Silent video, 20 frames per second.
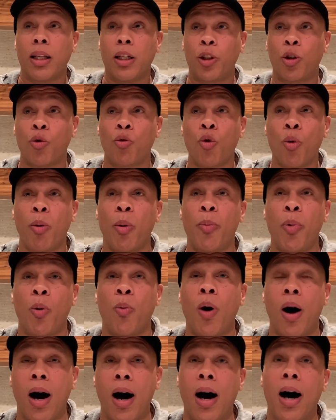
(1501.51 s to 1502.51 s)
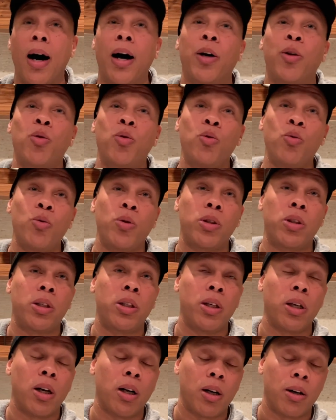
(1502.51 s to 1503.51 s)
Daruba bin Wahad, who was
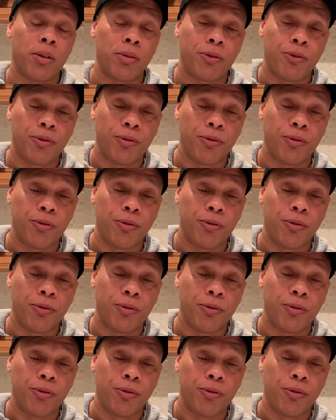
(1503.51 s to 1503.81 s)
the